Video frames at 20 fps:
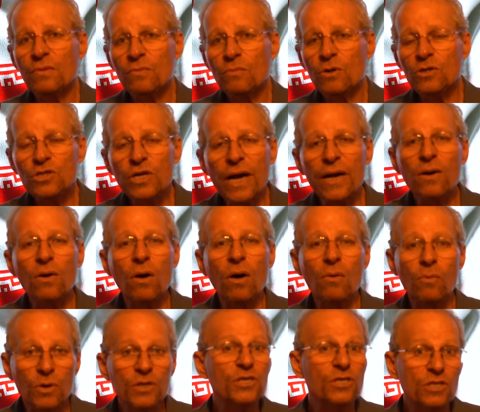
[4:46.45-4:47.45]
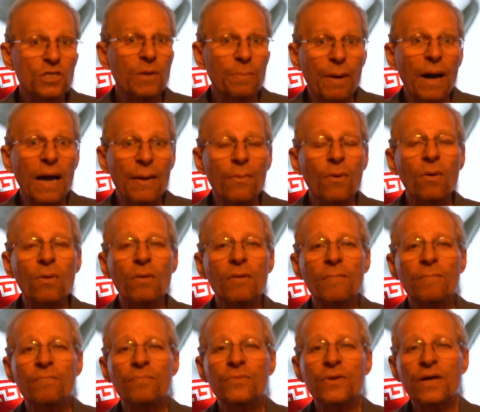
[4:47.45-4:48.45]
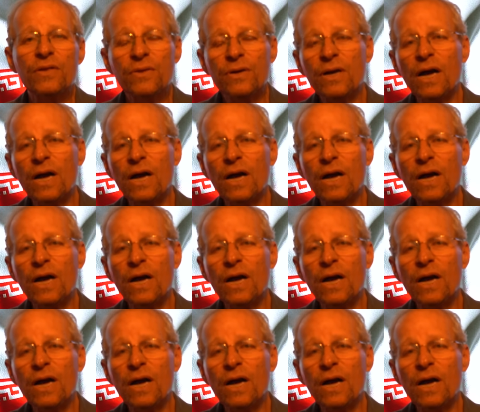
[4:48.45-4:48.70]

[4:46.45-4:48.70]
which I call, which is the Bible, in the